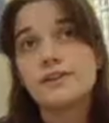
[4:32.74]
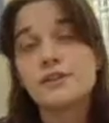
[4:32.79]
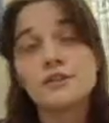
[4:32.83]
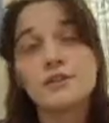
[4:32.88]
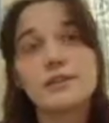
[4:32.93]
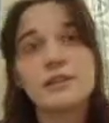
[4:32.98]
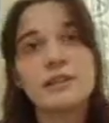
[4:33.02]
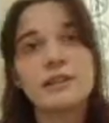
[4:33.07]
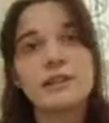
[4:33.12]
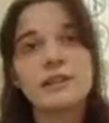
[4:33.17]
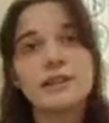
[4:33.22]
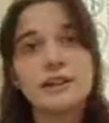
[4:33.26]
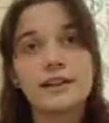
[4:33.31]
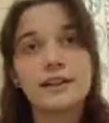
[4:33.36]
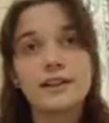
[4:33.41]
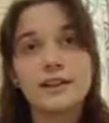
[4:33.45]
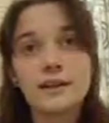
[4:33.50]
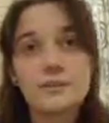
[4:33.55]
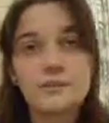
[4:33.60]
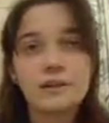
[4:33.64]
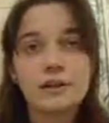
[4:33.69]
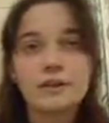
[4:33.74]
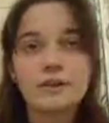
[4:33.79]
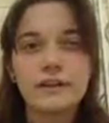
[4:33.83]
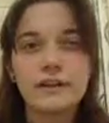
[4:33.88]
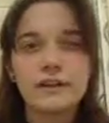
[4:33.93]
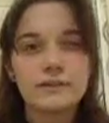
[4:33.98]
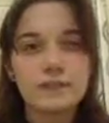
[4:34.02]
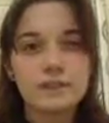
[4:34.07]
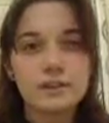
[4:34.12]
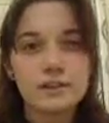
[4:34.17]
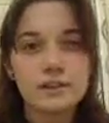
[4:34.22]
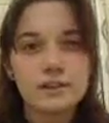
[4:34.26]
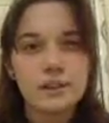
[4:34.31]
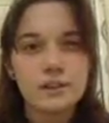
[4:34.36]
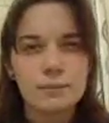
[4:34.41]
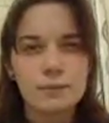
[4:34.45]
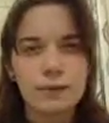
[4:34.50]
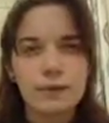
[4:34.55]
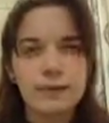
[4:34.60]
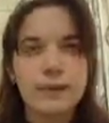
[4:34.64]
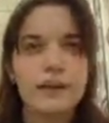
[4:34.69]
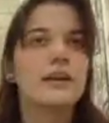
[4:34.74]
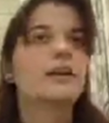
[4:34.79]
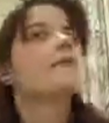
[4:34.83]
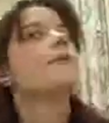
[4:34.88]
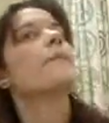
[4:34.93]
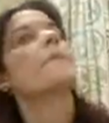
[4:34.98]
so it's going to keep your face from sunburning.